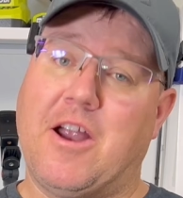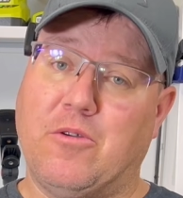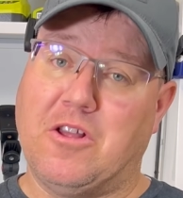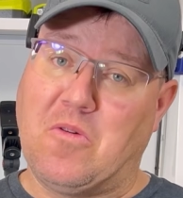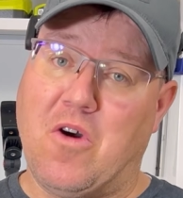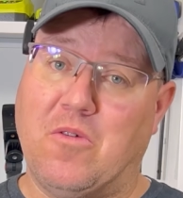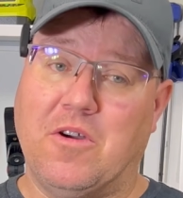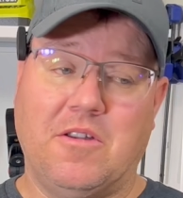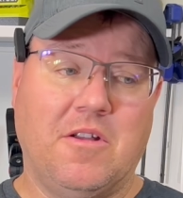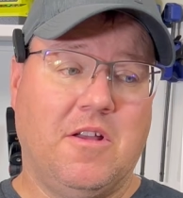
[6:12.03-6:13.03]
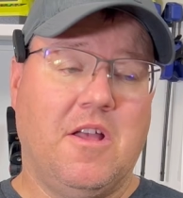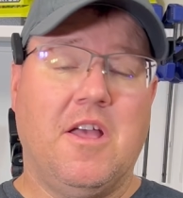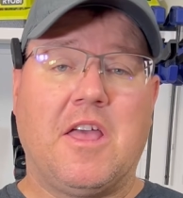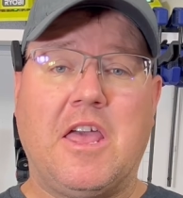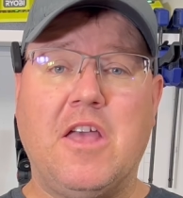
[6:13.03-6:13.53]
I really want one.
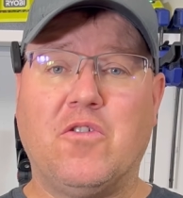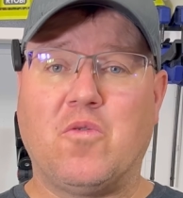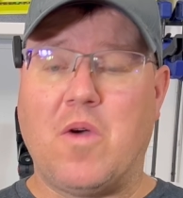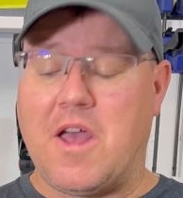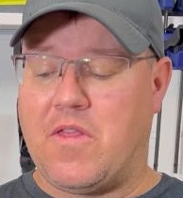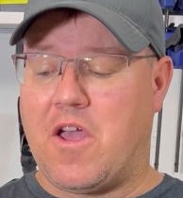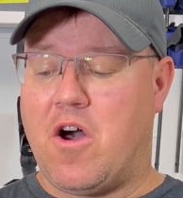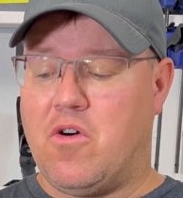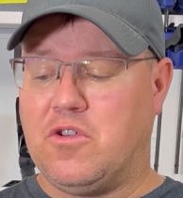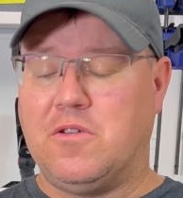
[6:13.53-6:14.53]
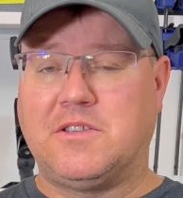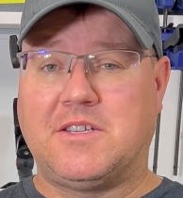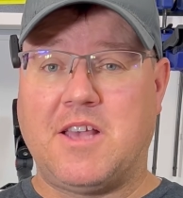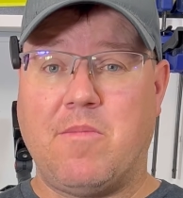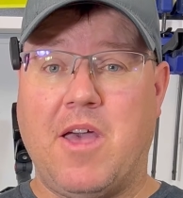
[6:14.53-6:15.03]
Either way, they all use the
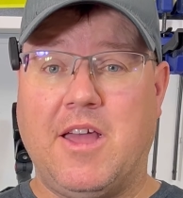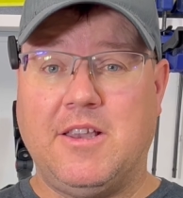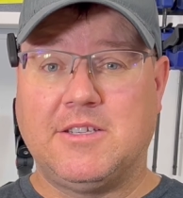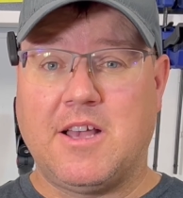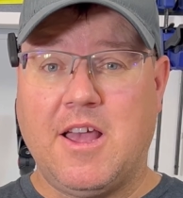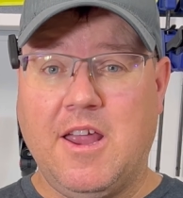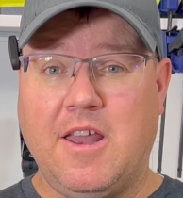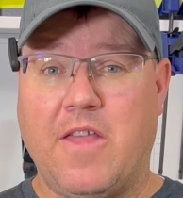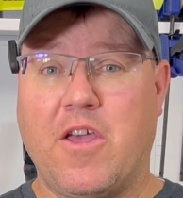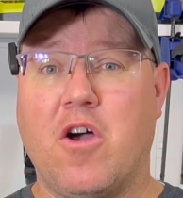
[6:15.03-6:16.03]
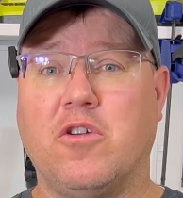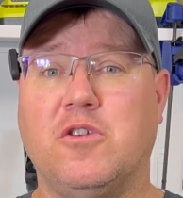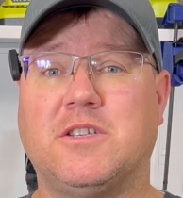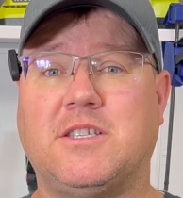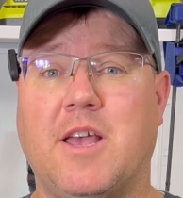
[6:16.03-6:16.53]
same head design, and they all
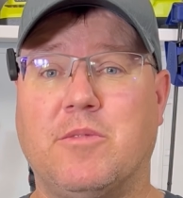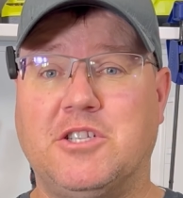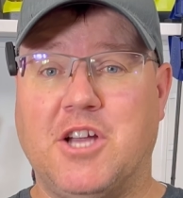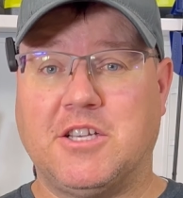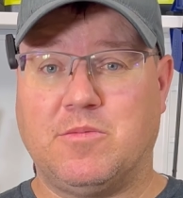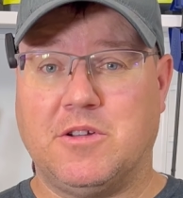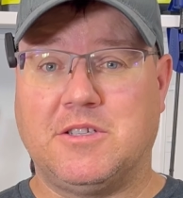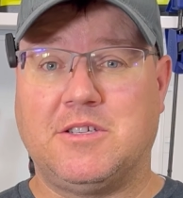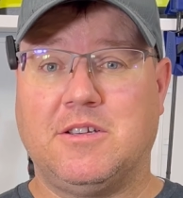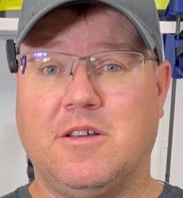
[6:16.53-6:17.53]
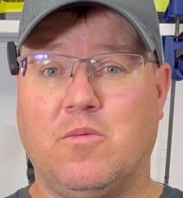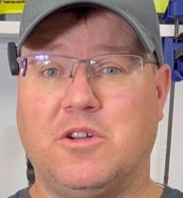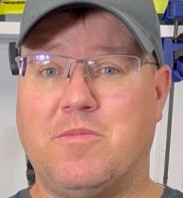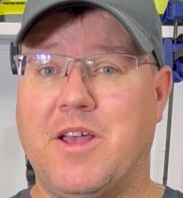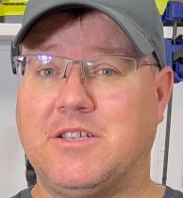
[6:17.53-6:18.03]
use the same adjustments,
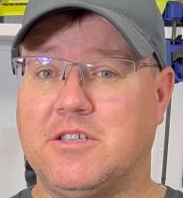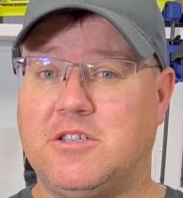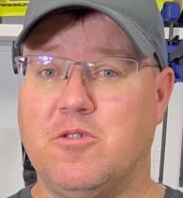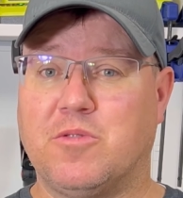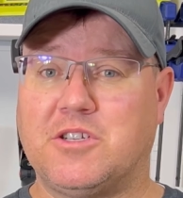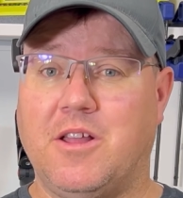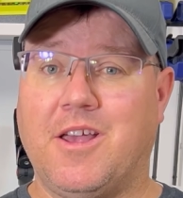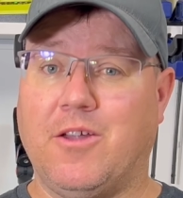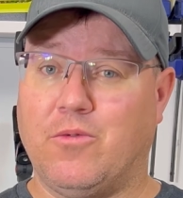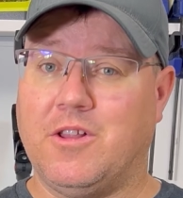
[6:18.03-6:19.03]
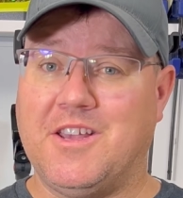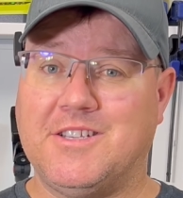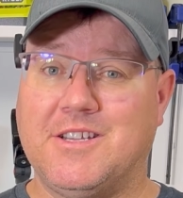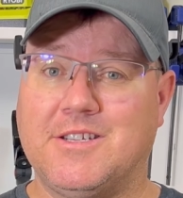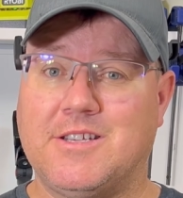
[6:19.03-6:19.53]
which makes it super slick and really
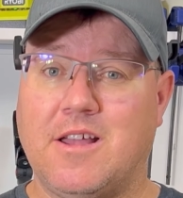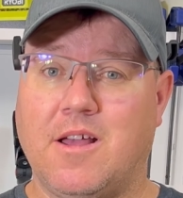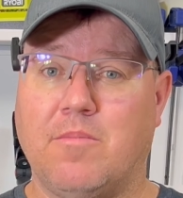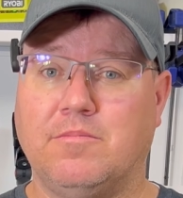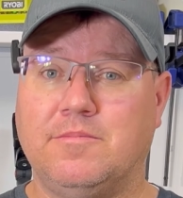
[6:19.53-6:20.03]
easy to set up.